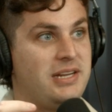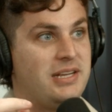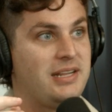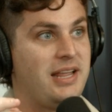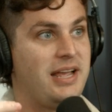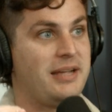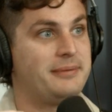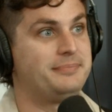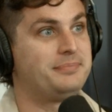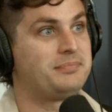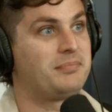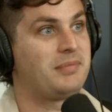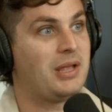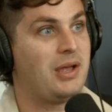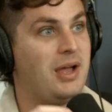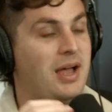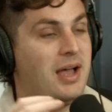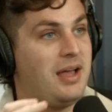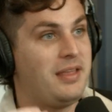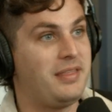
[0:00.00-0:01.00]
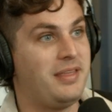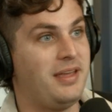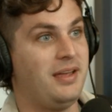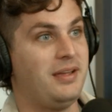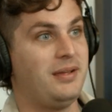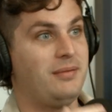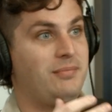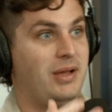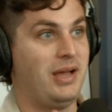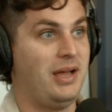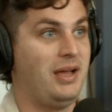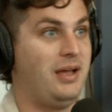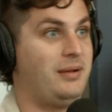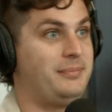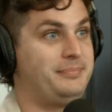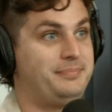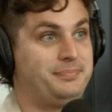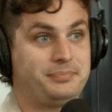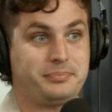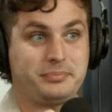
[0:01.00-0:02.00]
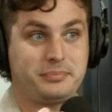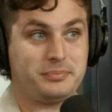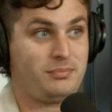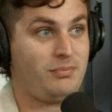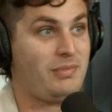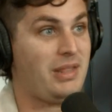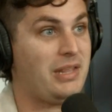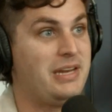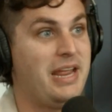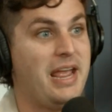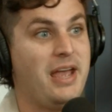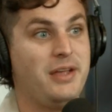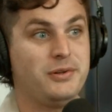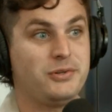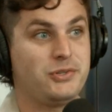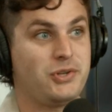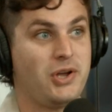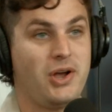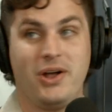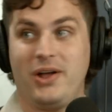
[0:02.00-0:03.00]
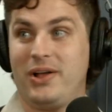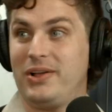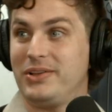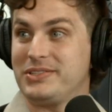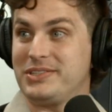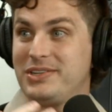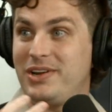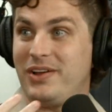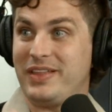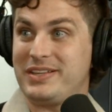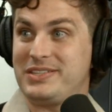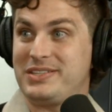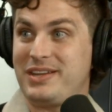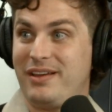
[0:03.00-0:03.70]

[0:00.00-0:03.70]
and like the Neanderthals and all that stuff.